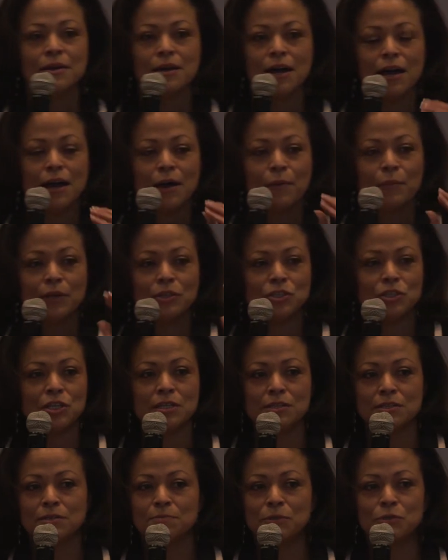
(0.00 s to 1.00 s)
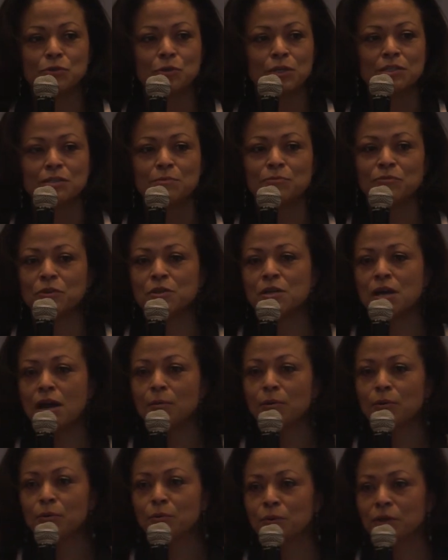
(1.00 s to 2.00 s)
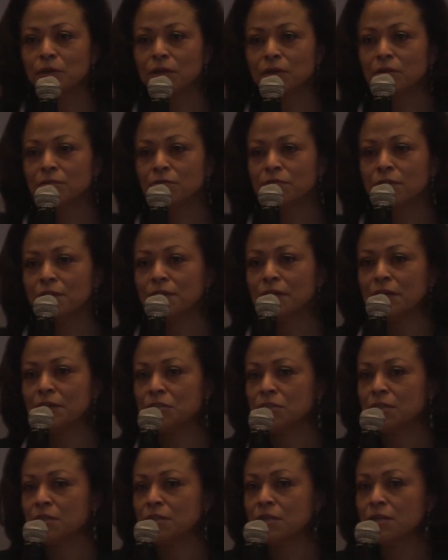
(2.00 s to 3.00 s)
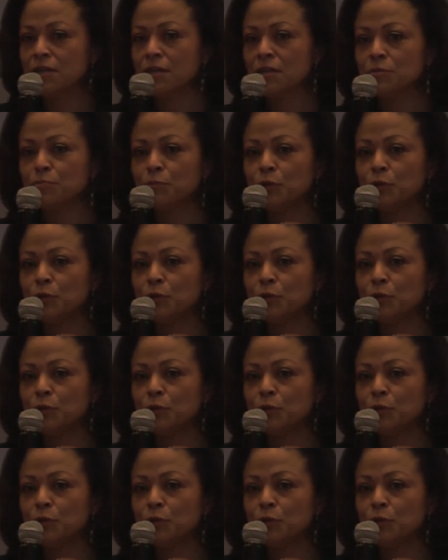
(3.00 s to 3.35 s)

And Gina's been doing some phenomenal work at the foundation.